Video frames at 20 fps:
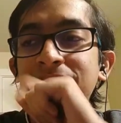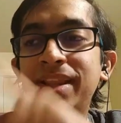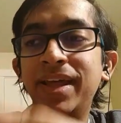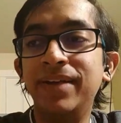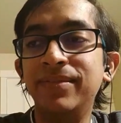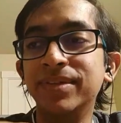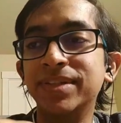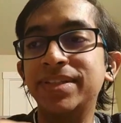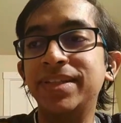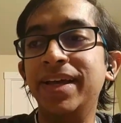that
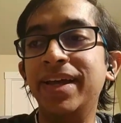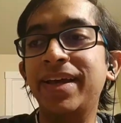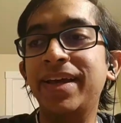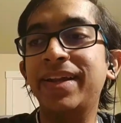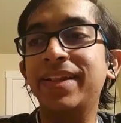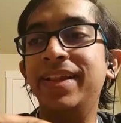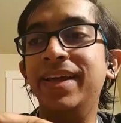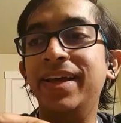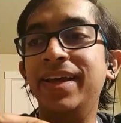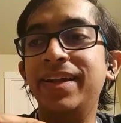was there.
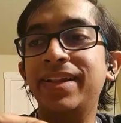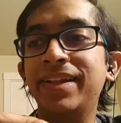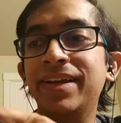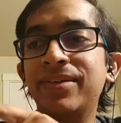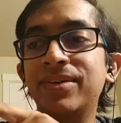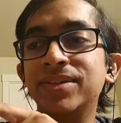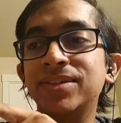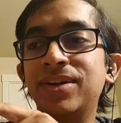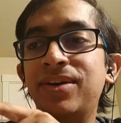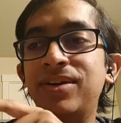Then there
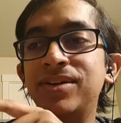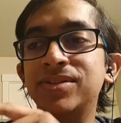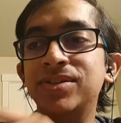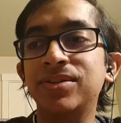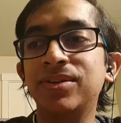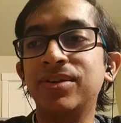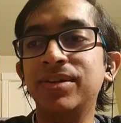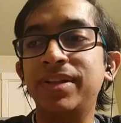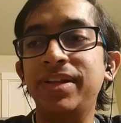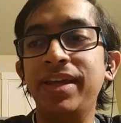was
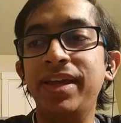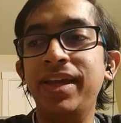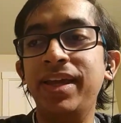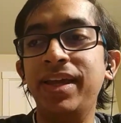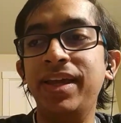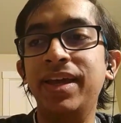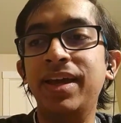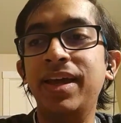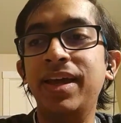also the